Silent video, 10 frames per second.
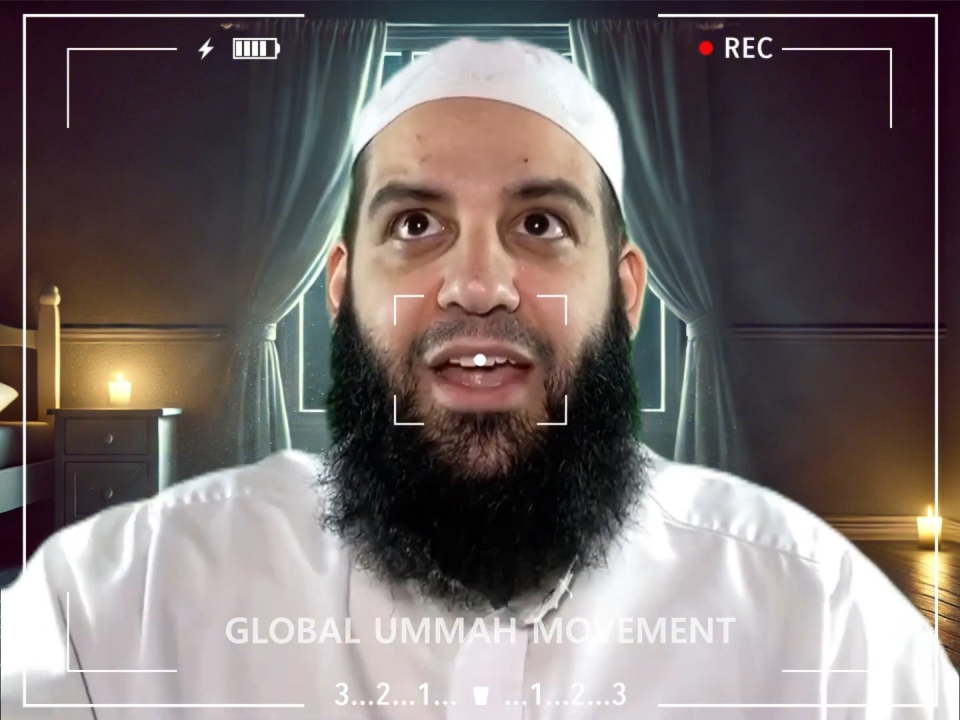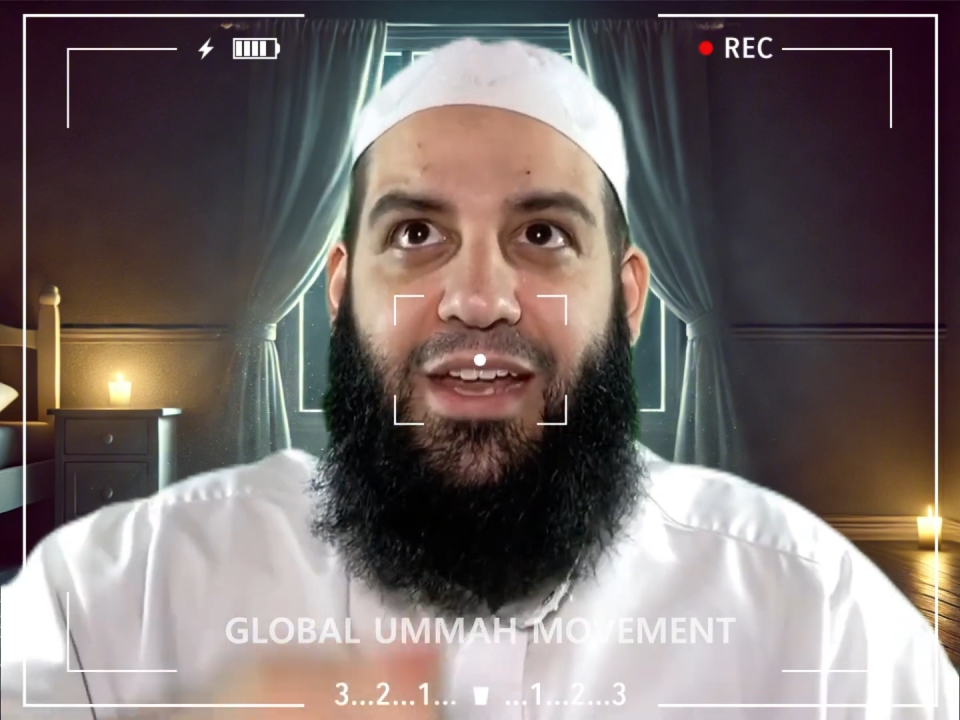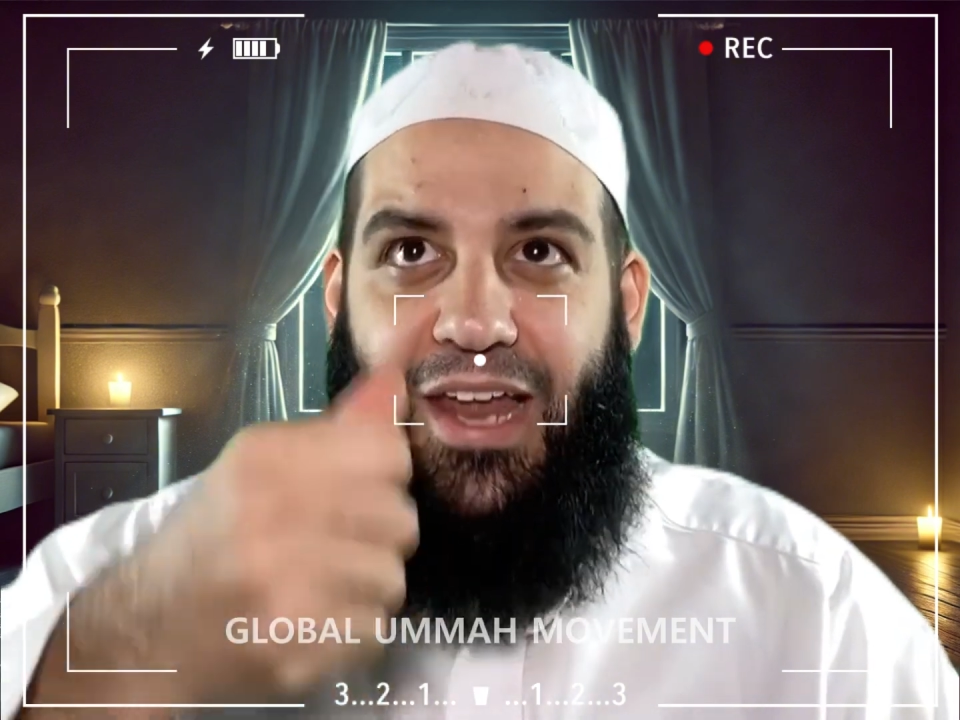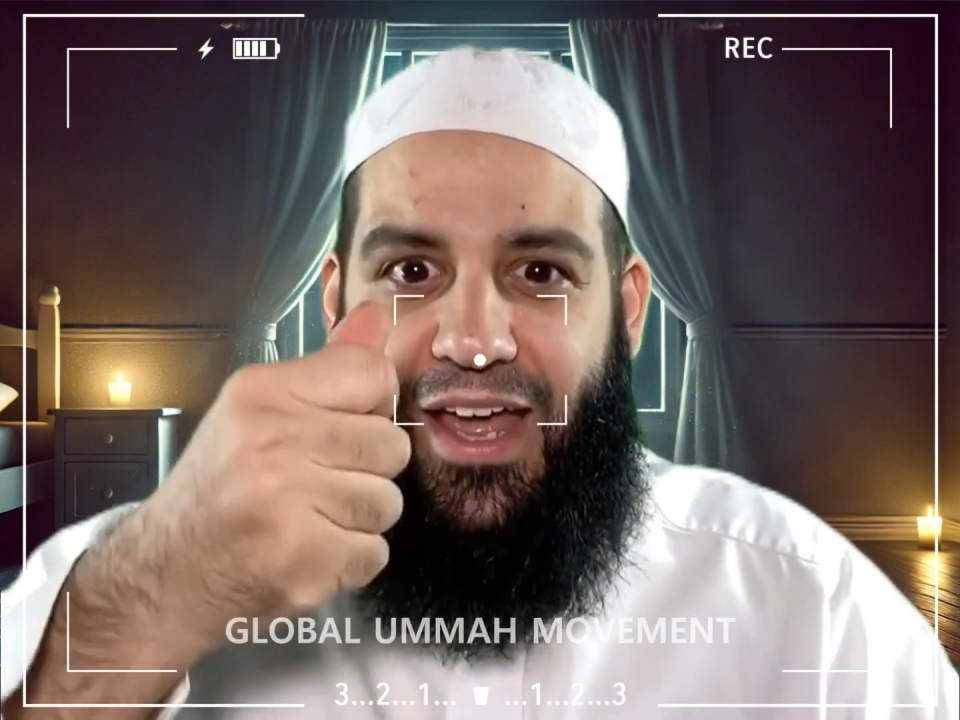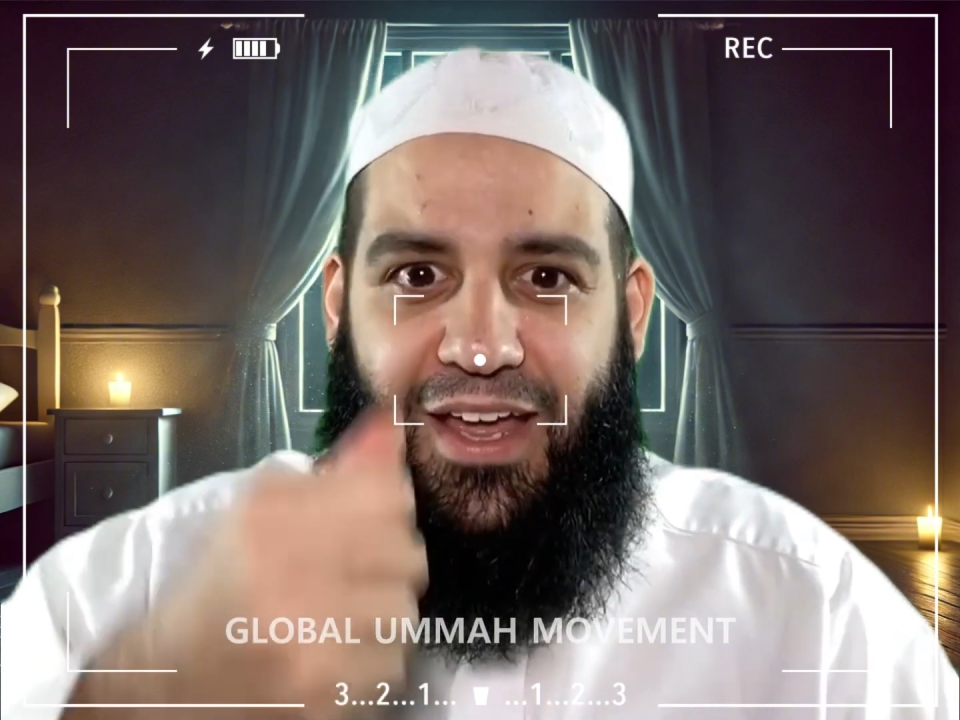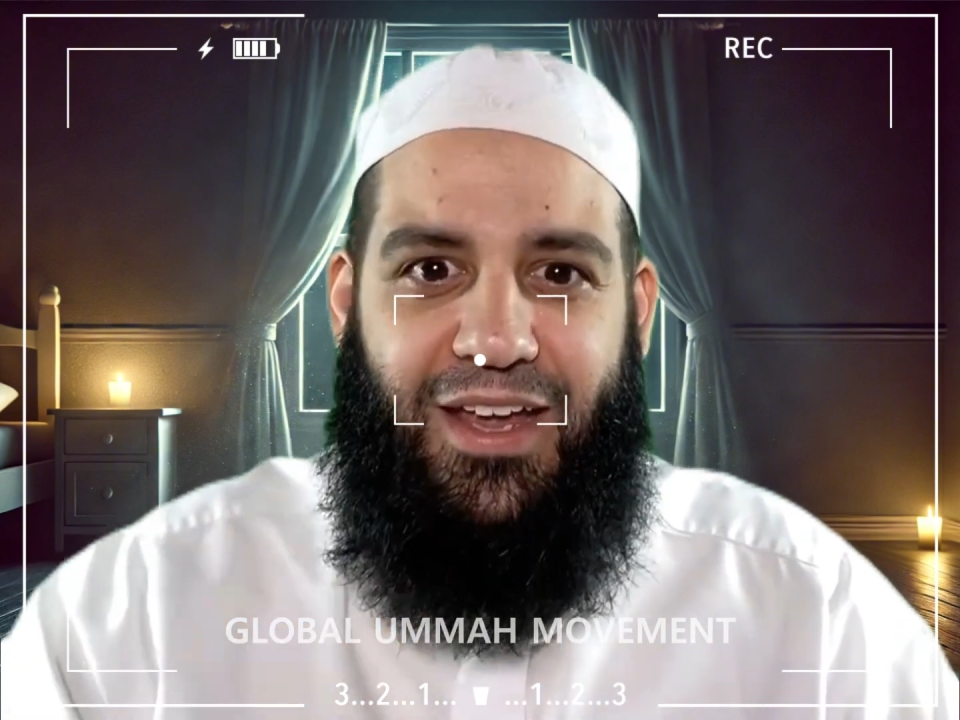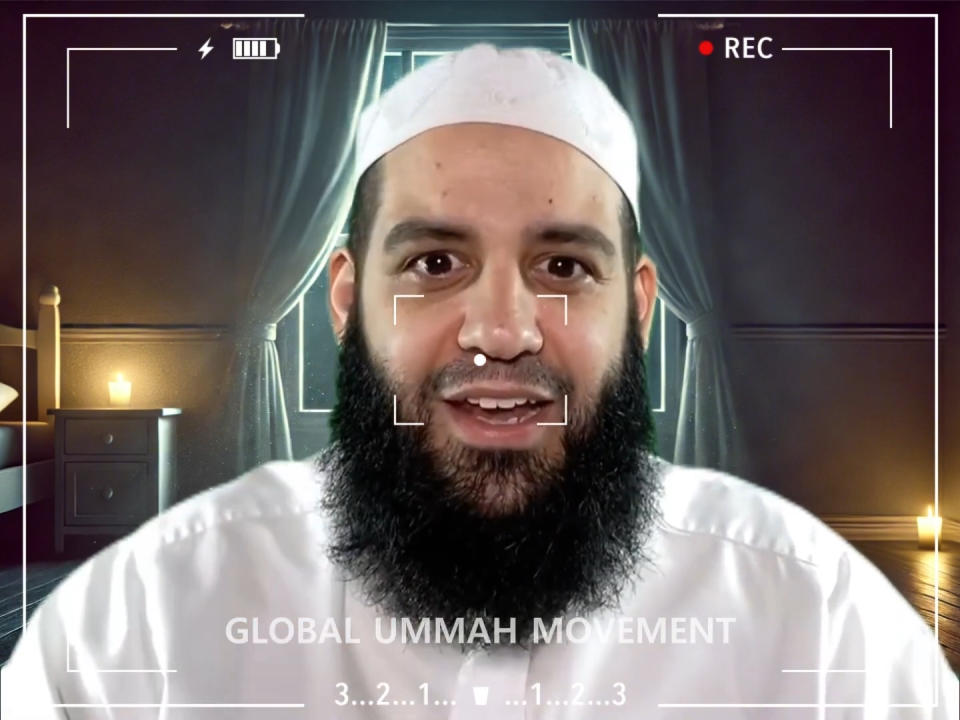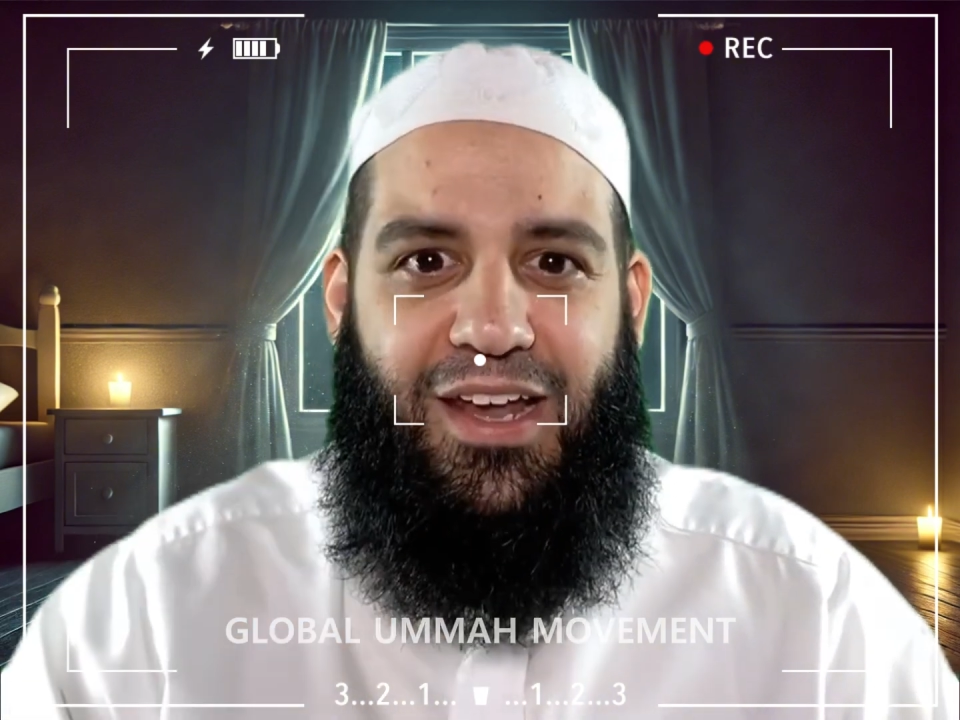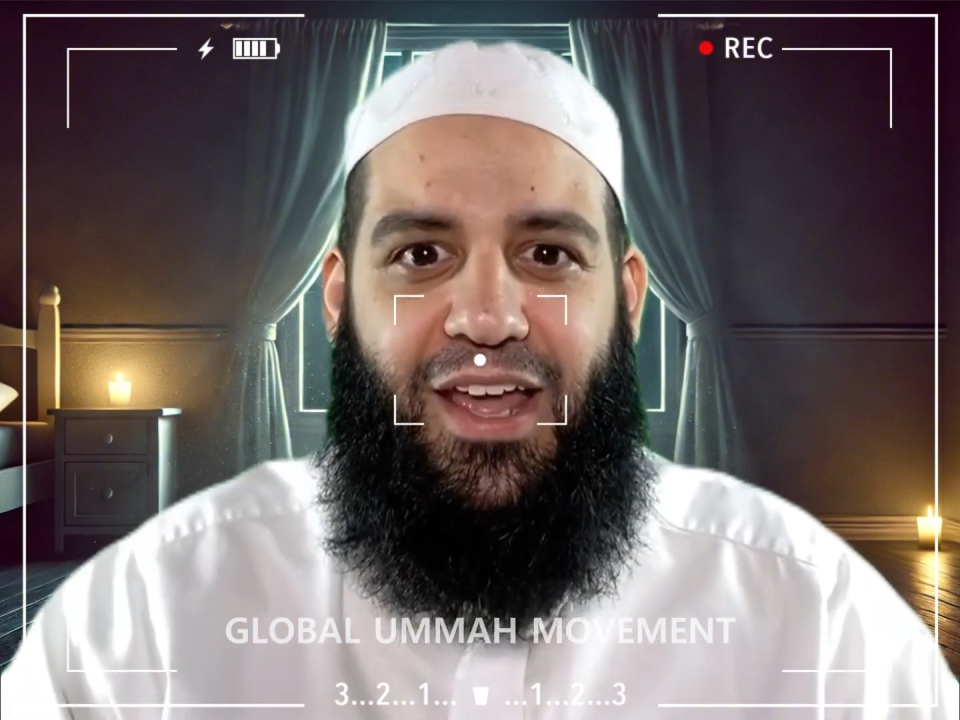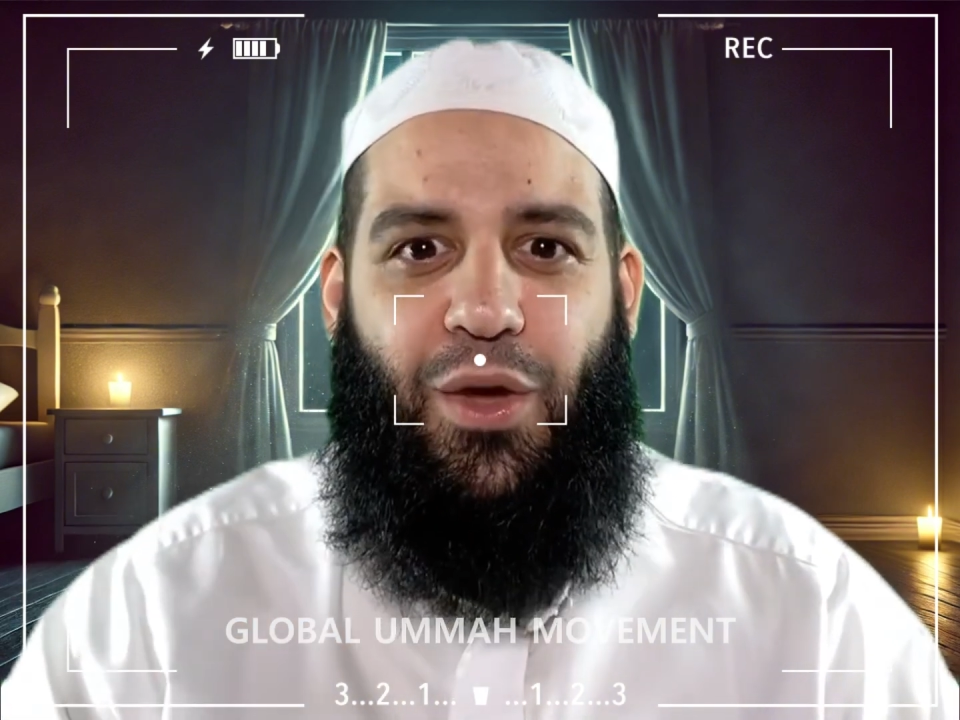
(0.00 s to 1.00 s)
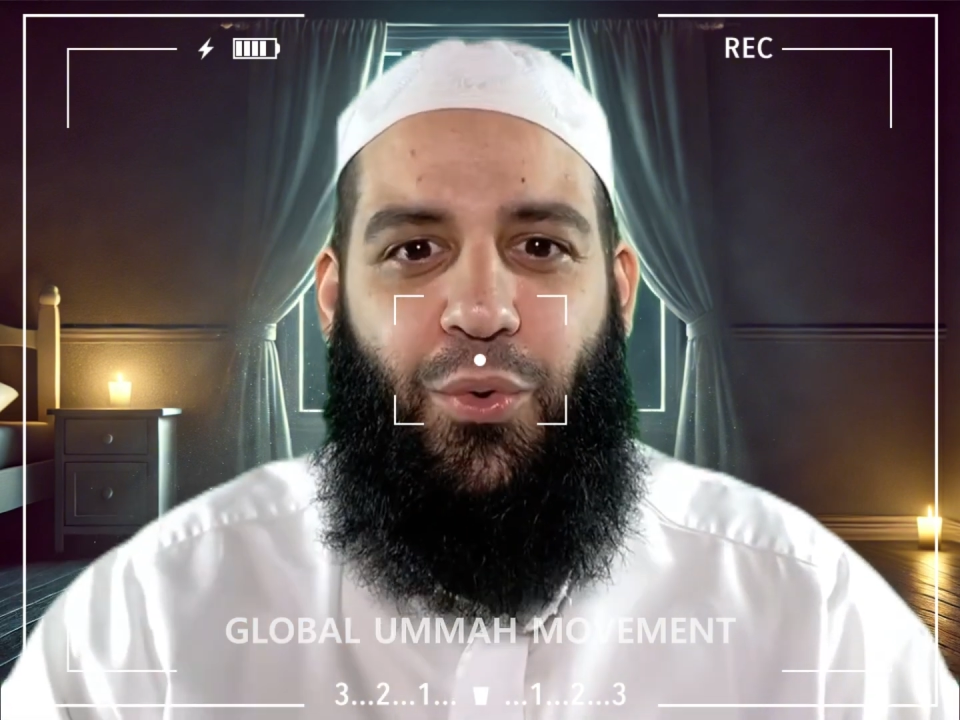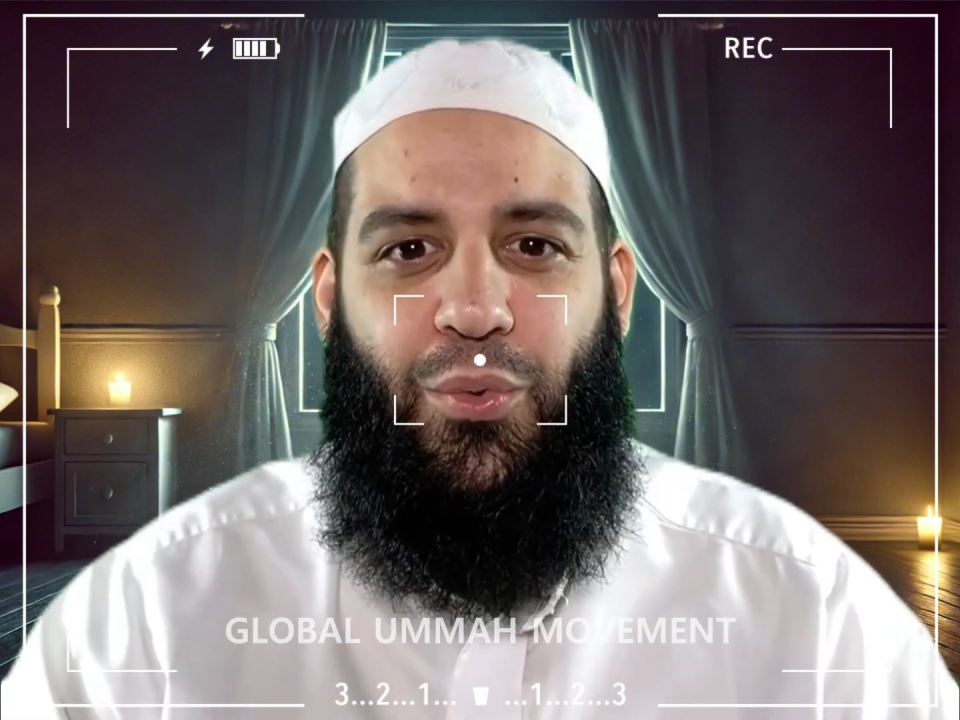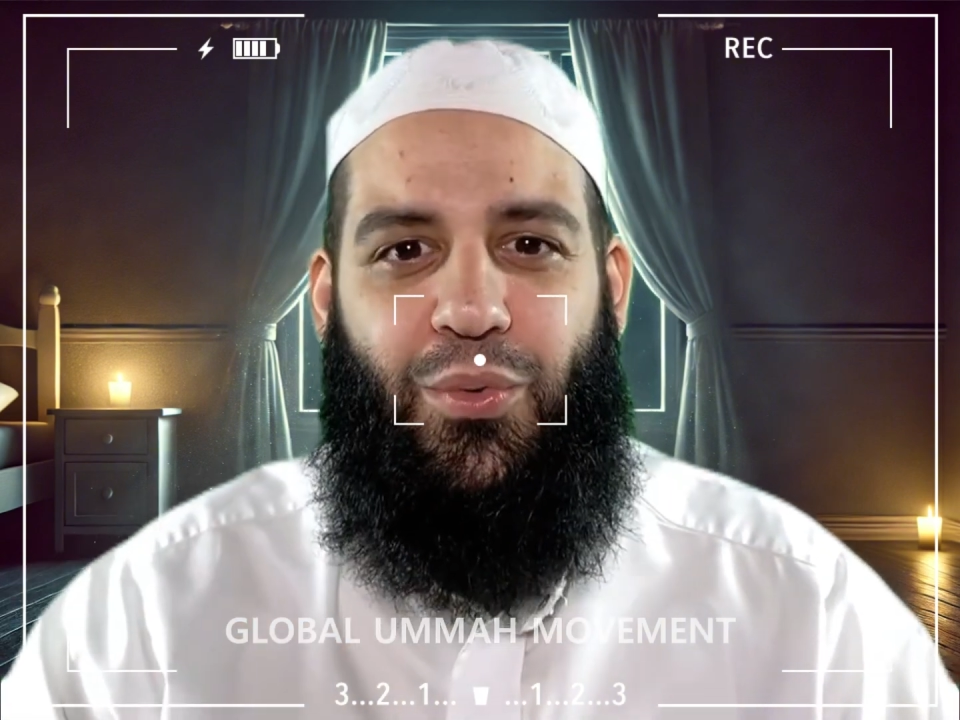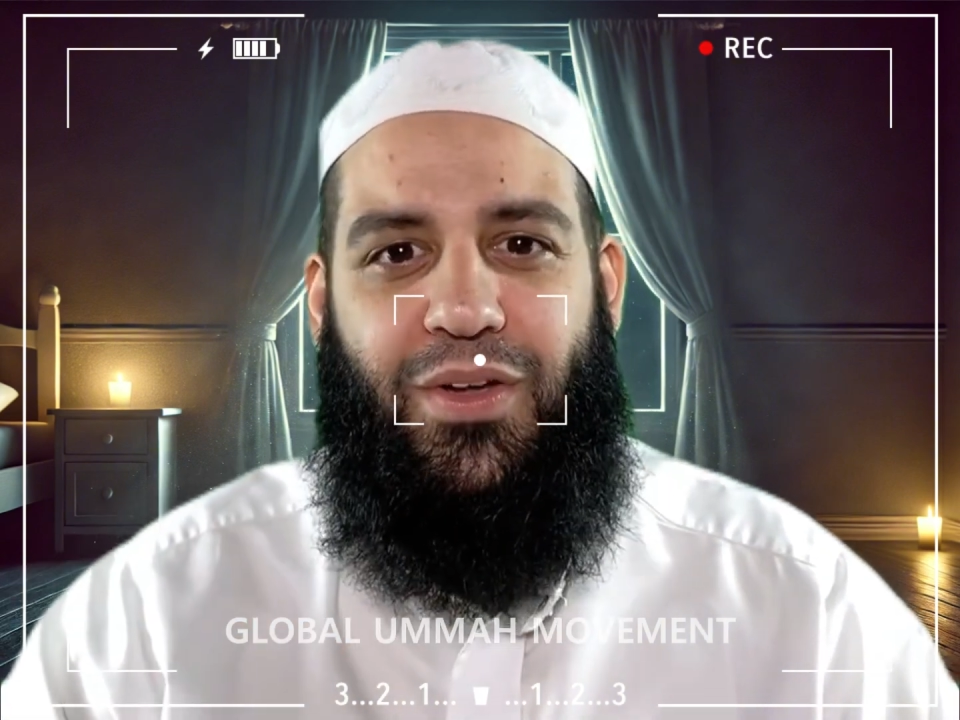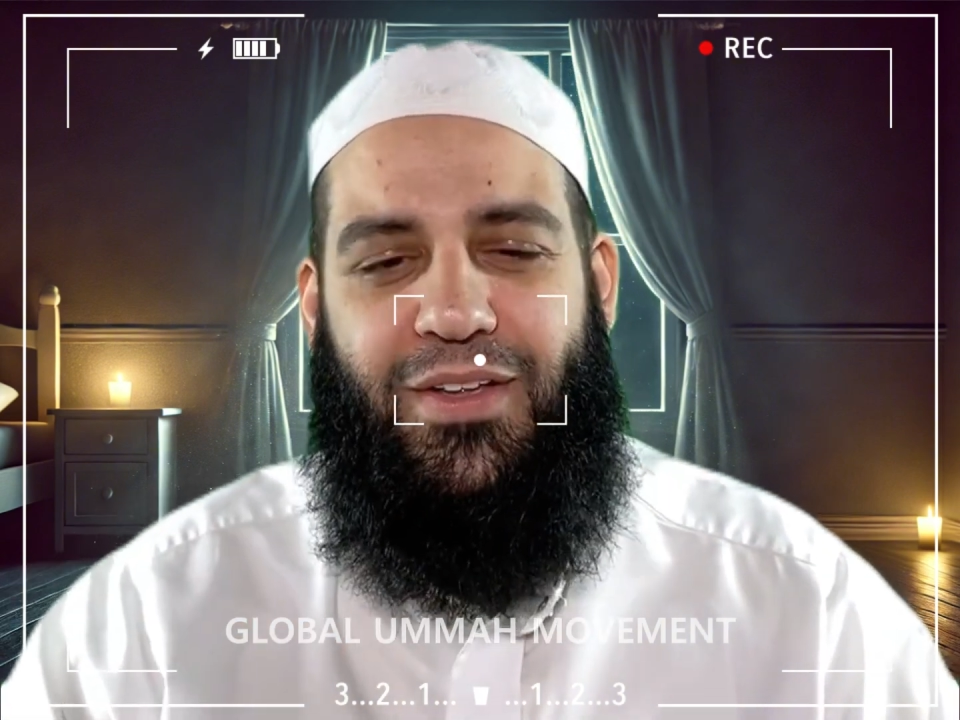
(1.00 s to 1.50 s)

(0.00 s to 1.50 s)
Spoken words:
ilaha illa hu,